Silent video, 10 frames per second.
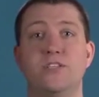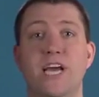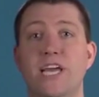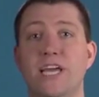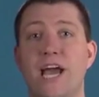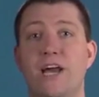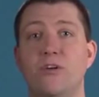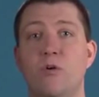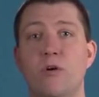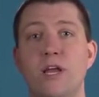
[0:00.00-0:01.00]
The second
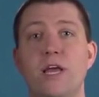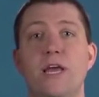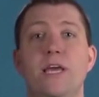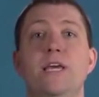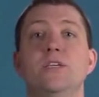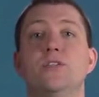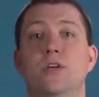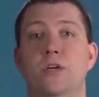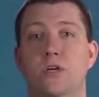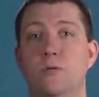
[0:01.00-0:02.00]
category
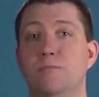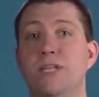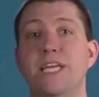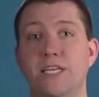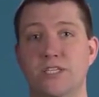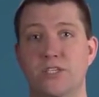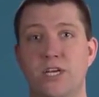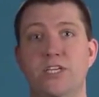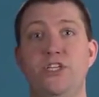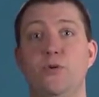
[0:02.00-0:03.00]
is completeness.
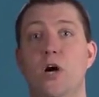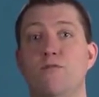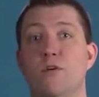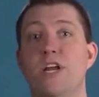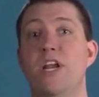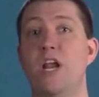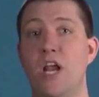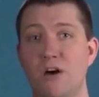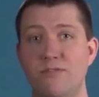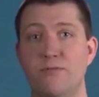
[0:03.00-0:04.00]
Did you cover
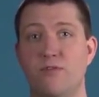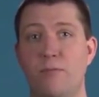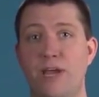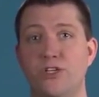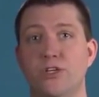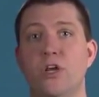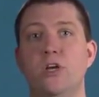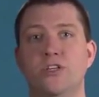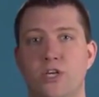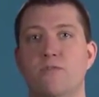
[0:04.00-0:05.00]
enough information
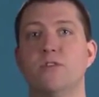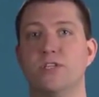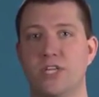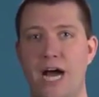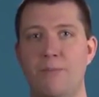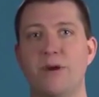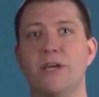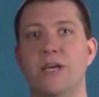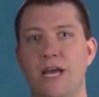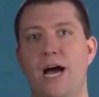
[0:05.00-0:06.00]
to cover the
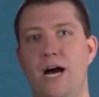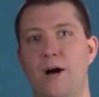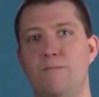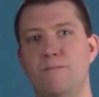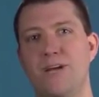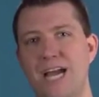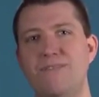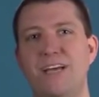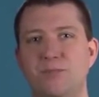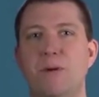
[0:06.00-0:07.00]
topic, kind
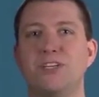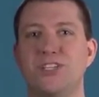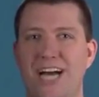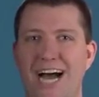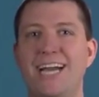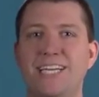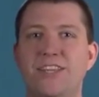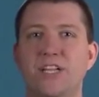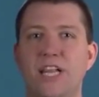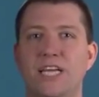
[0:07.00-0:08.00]
of as much as I
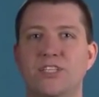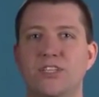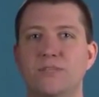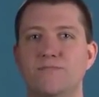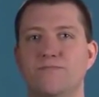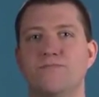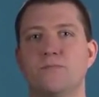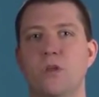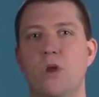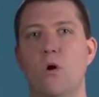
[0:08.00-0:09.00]
did in the lesson,
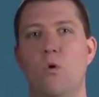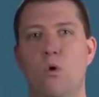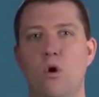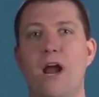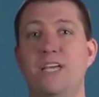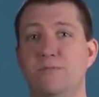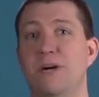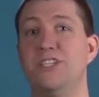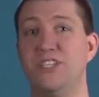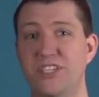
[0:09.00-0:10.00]
or as
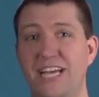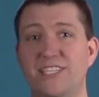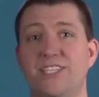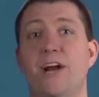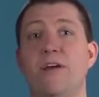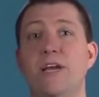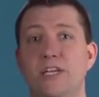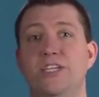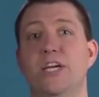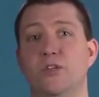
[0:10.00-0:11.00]
much as necessary
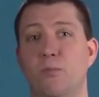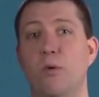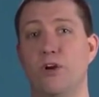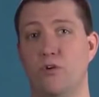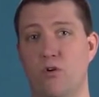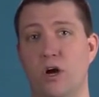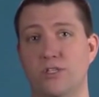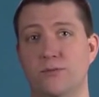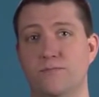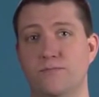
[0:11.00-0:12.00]
to get your point
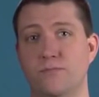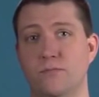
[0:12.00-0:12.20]
across?